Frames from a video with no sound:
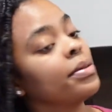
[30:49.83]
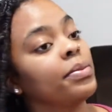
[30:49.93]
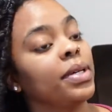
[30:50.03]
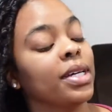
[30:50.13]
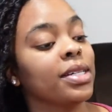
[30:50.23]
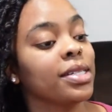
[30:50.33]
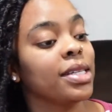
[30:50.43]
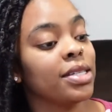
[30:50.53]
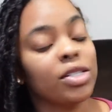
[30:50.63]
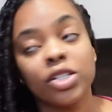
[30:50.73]
because
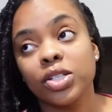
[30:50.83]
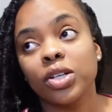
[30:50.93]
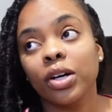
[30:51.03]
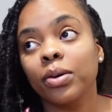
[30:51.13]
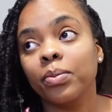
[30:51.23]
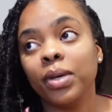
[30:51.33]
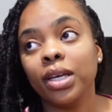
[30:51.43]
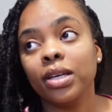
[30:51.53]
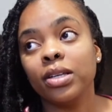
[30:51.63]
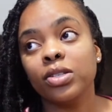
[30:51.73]
this just took
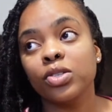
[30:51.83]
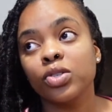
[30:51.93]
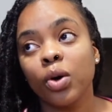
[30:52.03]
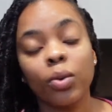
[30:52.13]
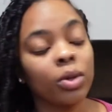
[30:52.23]
me so